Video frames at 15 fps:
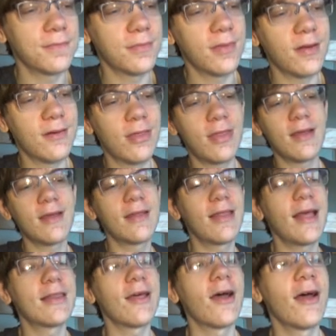They're thinking
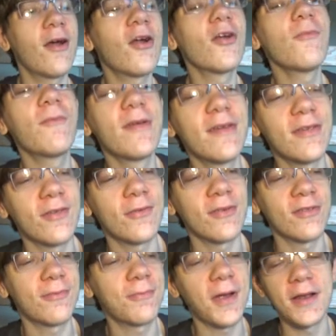that the herpes will
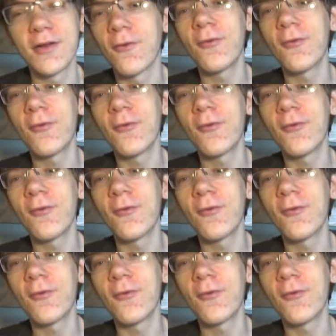spread